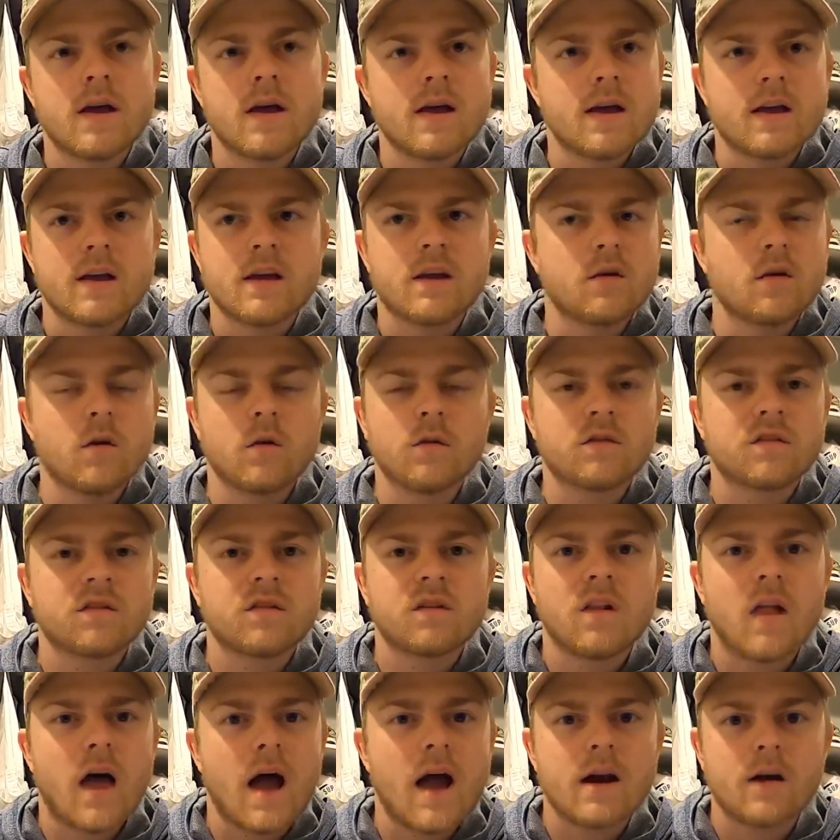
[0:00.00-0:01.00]
You don't
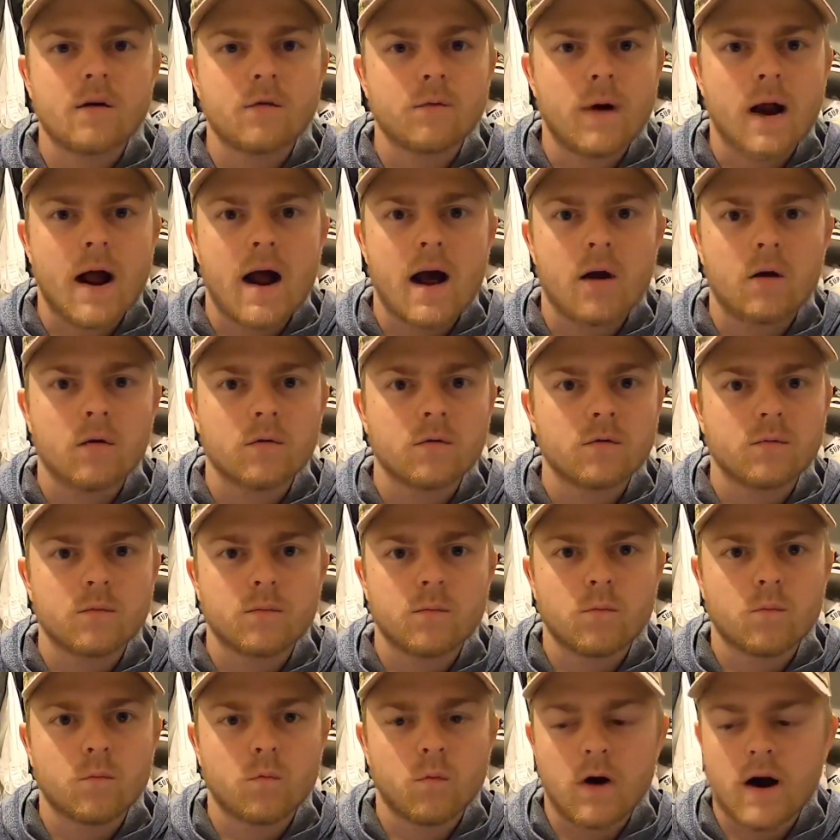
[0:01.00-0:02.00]
slide around.
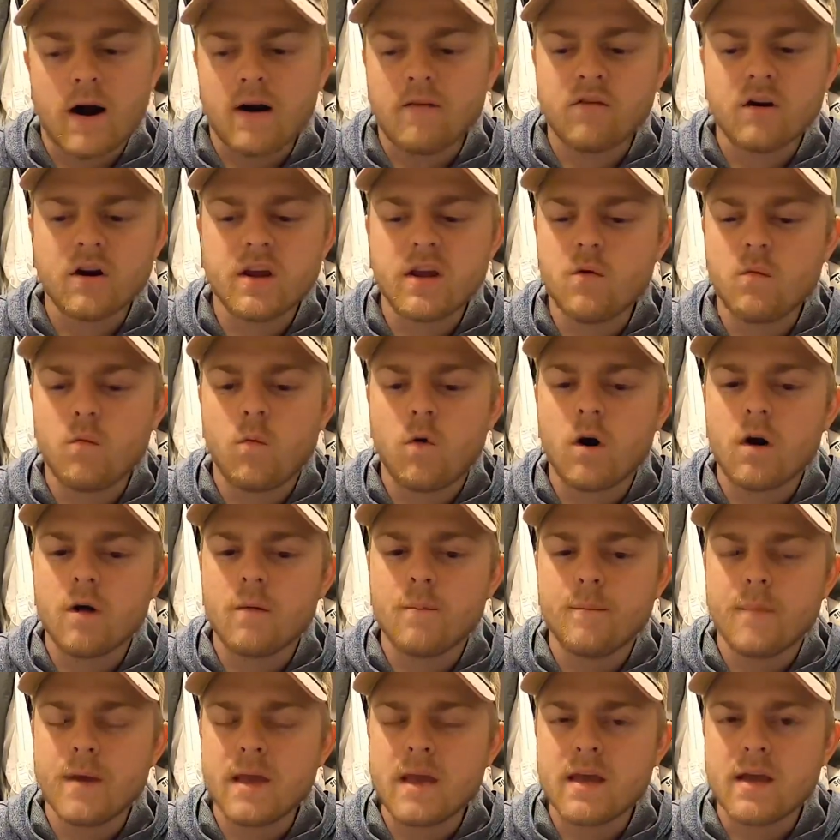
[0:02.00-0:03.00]
Wherever you want to
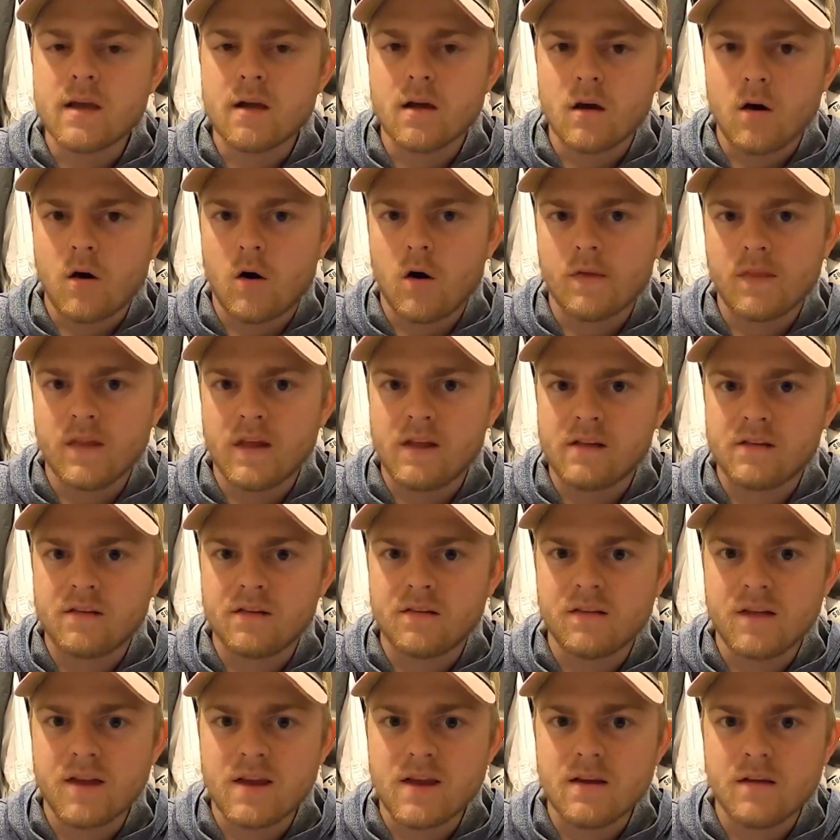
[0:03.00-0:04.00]
be on that
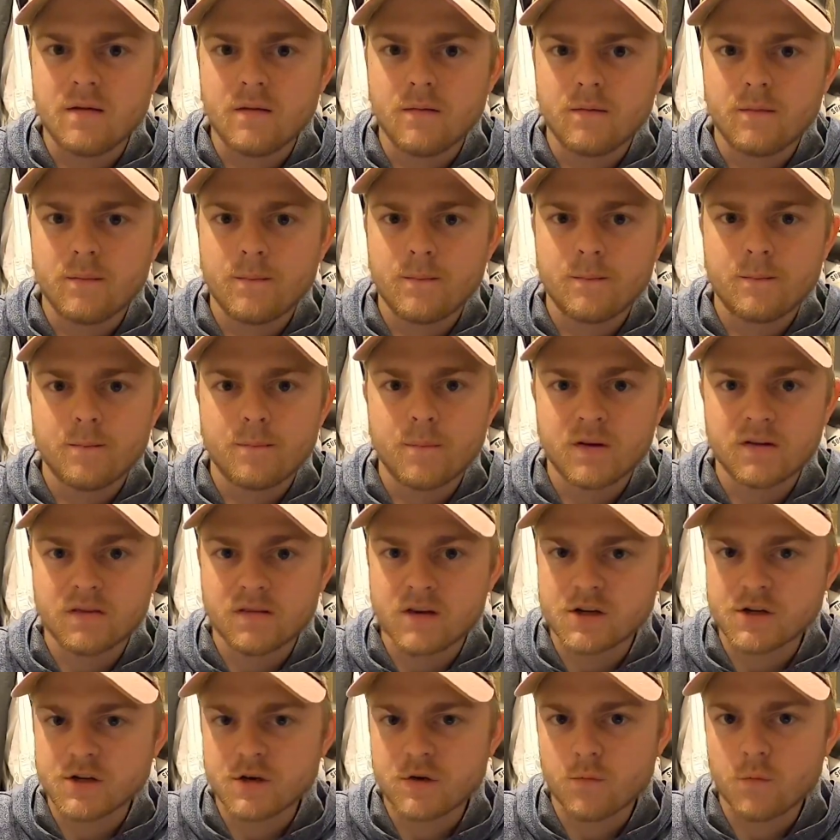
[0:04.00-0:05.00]
seat,
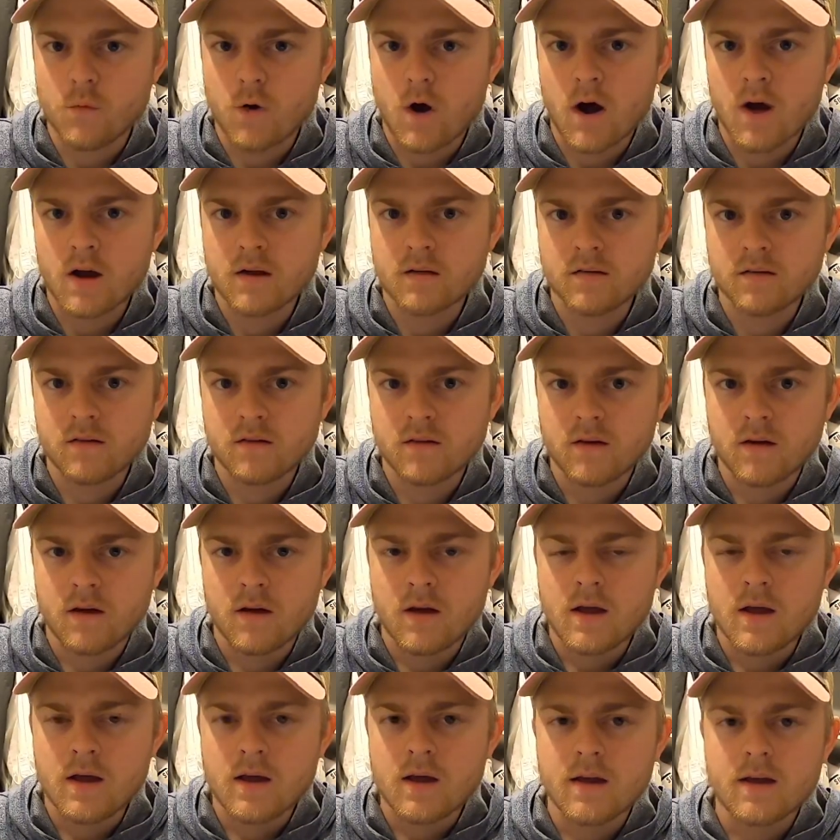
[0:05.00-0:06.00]
position wise,
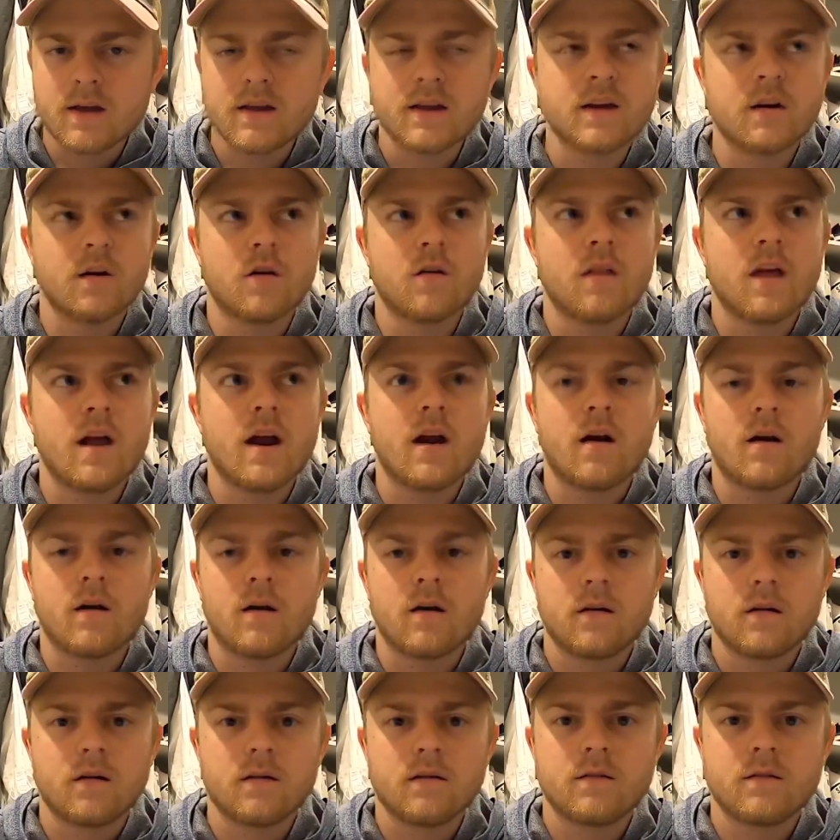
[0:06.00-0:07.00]
you're there.
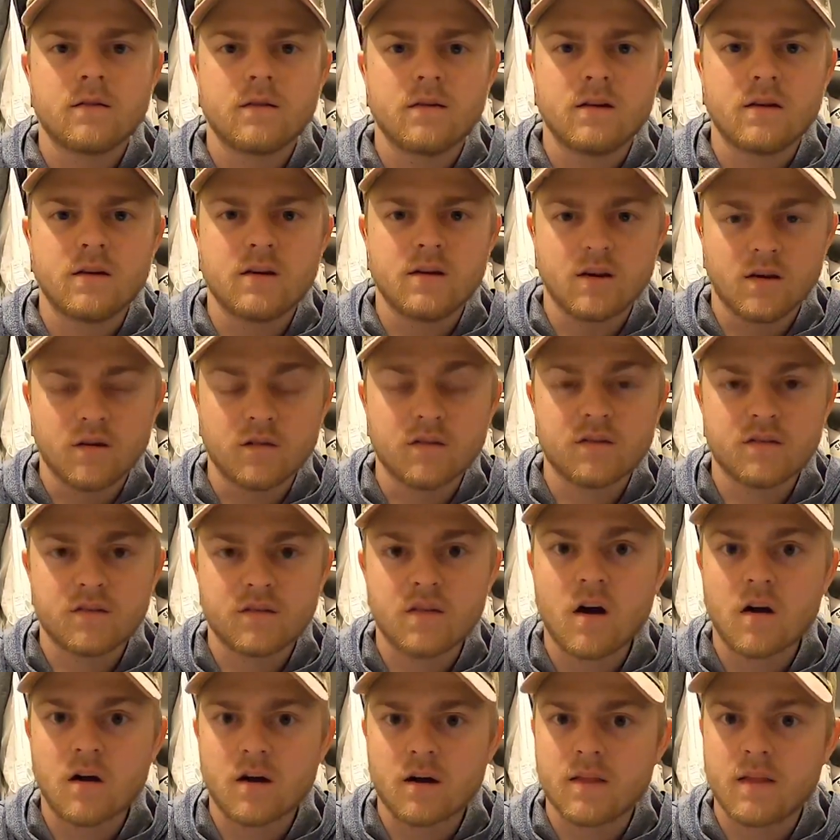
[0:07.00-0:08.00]
You're
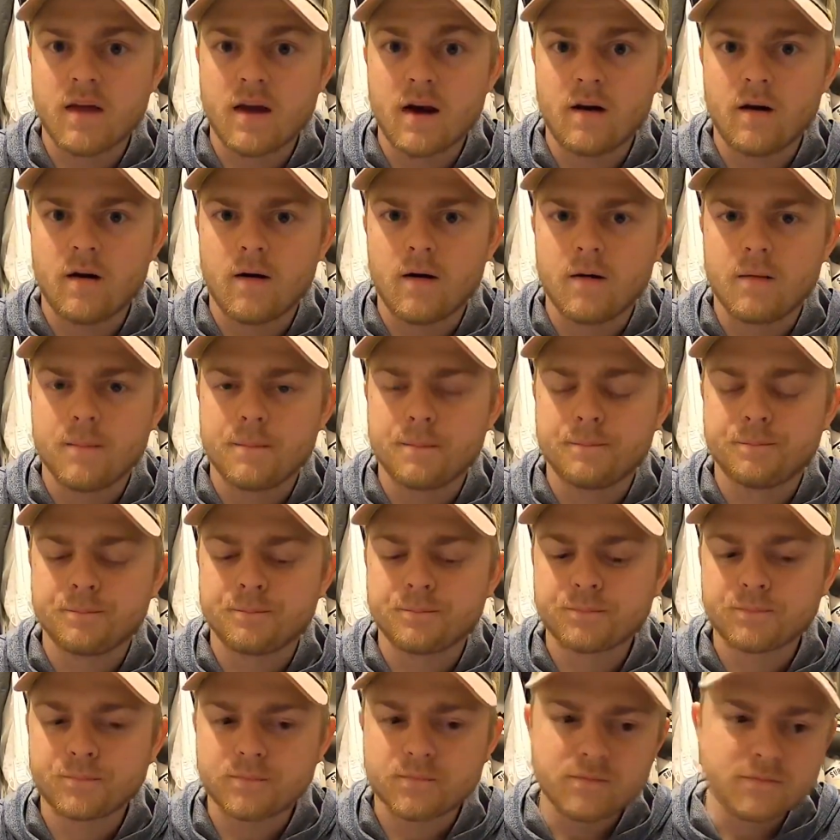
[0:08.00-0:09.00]
stuck there
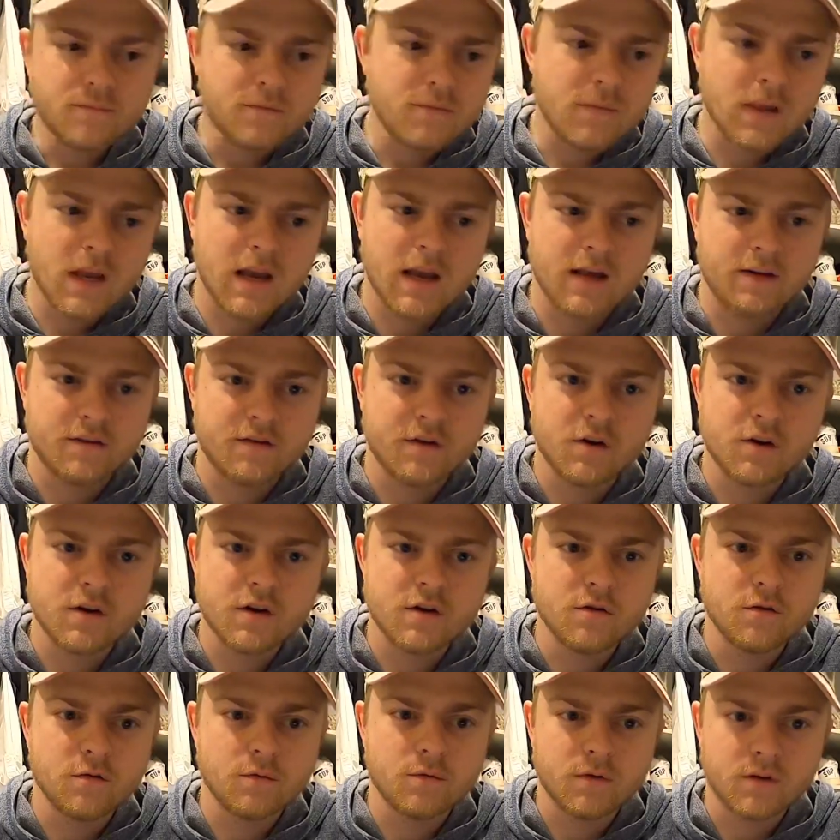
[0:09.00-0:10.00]
until
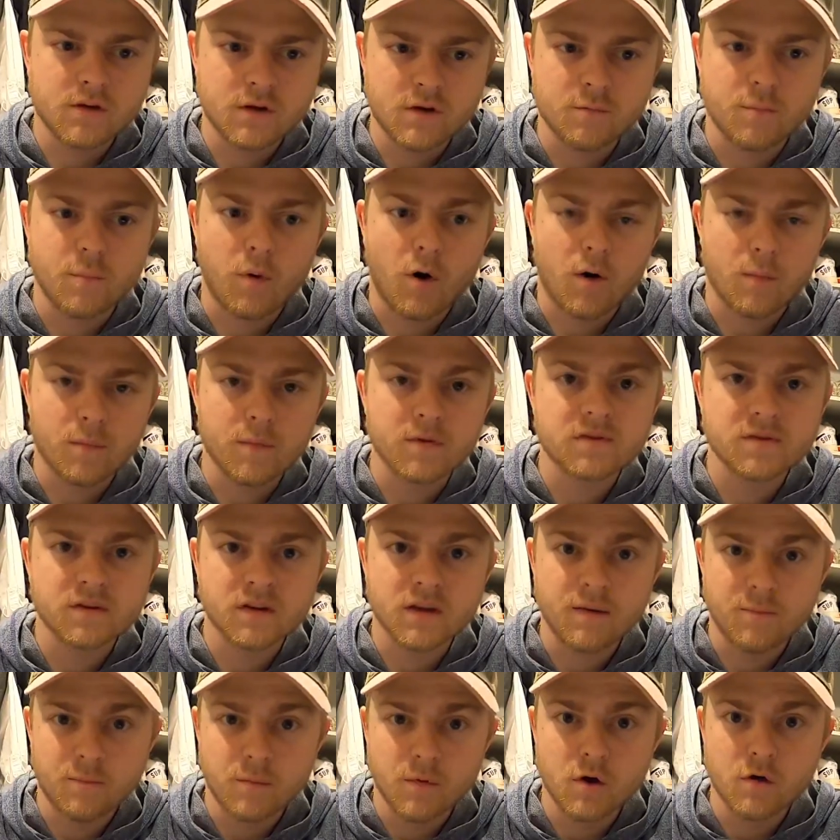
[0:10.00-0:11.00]
you
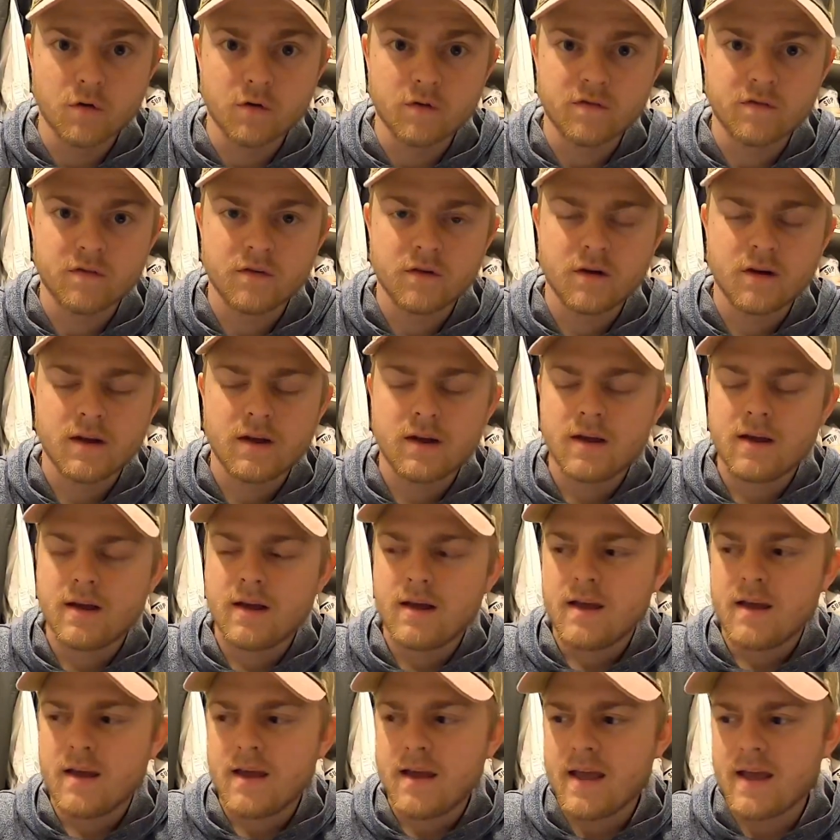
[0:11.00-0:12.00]
purposely move.
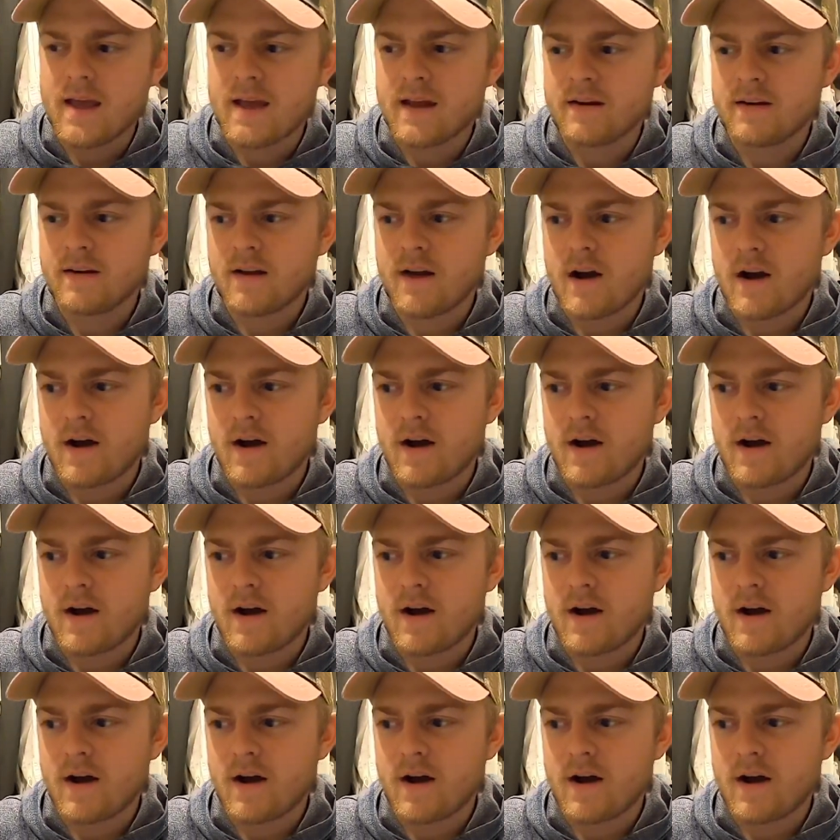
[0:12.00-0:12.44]
And